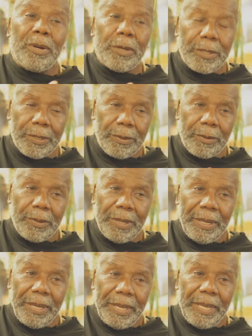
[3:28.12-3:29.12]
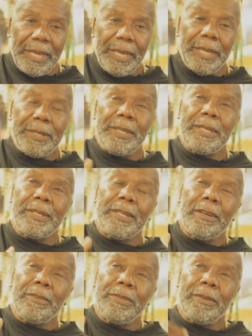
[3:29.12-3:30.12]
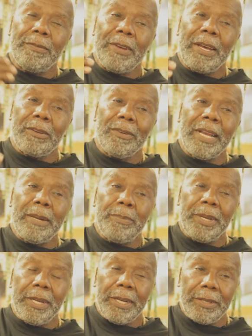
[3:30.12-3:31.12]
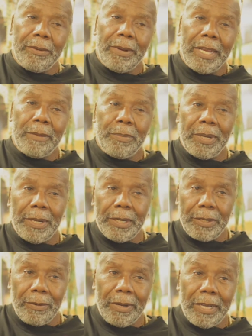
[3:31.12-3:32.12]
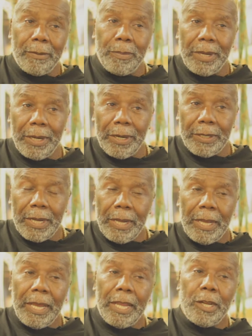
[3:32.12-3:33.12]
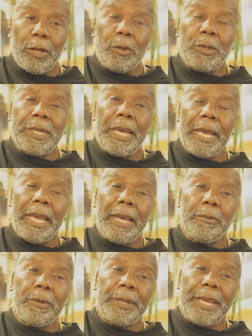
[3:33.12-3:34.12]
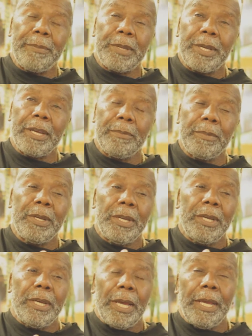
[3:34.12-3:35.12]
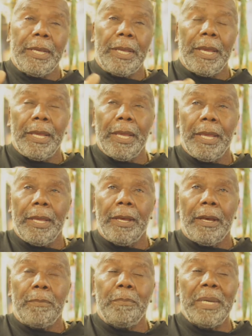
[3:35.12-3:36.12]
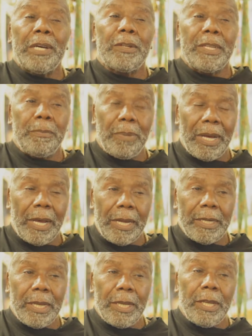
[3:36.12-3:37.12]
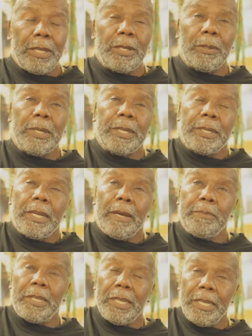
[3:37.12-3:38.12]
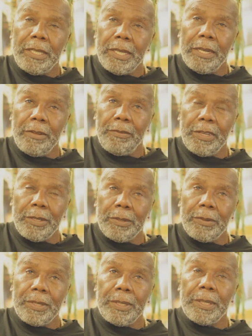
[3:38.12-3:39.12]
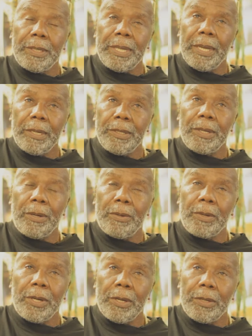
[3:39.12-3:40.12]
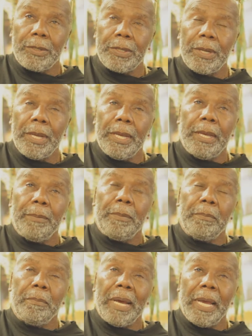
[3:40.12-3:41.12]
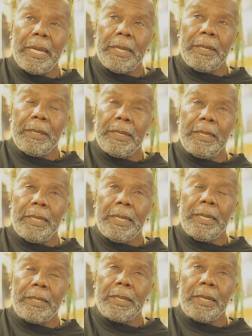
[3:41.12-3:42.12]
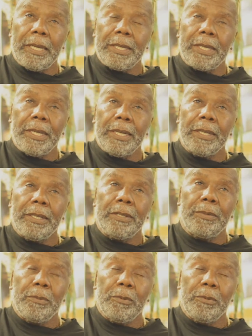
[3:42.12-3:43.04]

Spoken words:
personal. It's the stuff of our grandparents, grandparents, grandparents. At no time will that become a melting pot. So it's up to each individual to tell his own culture. My installation here is